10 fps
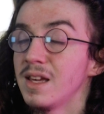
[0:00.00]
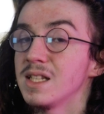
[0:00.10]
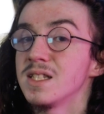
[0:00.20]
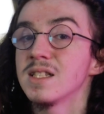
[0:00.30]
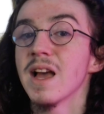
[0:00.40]

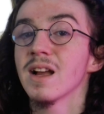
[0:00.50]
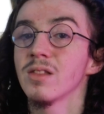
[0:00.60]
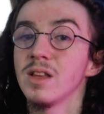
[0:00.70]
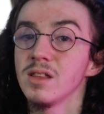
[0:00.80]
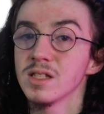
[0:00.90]

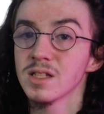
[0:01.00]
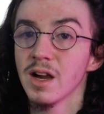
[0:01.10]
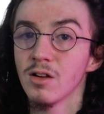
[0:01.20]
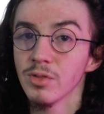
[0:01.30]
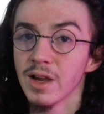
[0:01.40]
exactly the
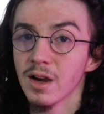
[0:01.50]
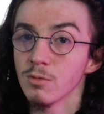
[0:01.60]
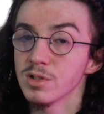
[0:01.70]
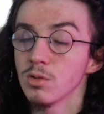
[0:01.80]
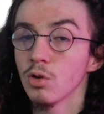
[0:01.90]
style that I
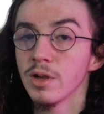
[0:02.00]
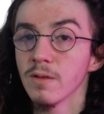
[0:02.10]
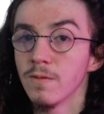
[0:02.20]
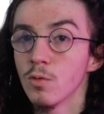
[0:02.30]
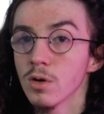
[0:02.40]
was
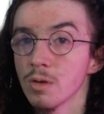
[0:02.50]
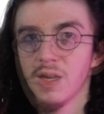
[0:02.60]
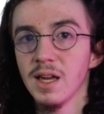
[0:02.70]
looking for.